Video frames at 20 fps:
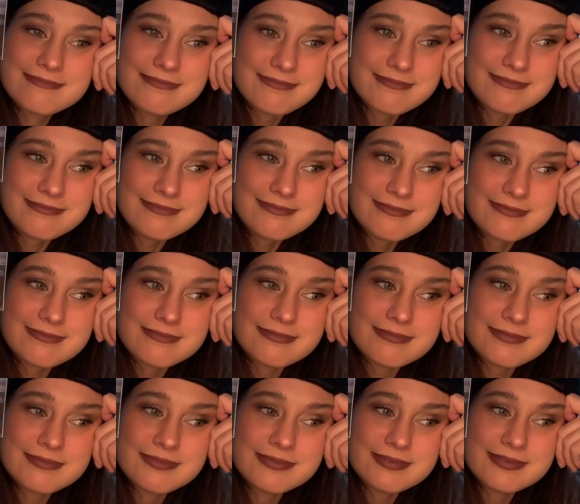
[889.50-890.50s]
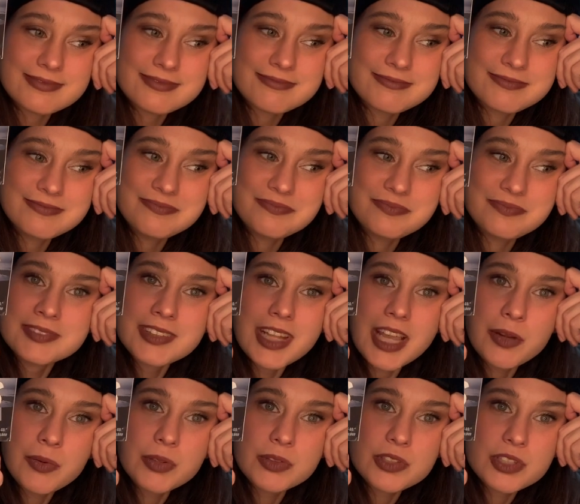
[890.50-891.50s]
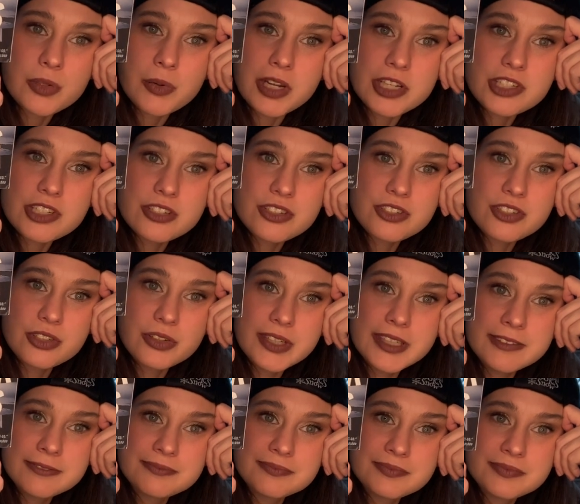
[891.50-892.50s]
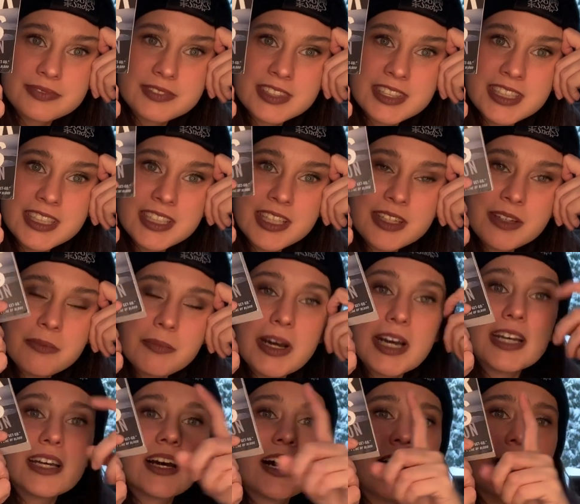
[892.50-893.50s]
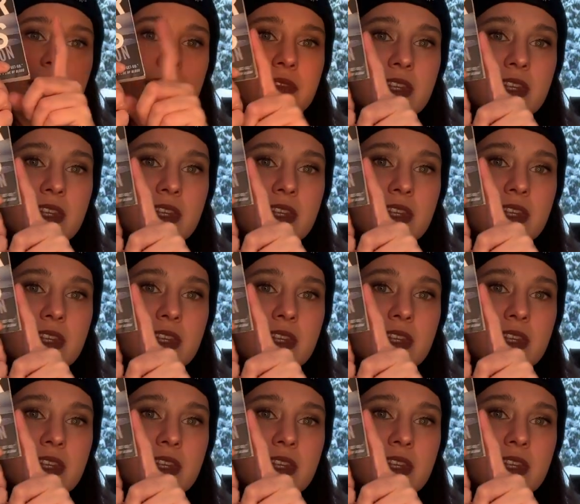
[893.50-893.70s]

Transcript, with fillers: I won't squash his joy. But um,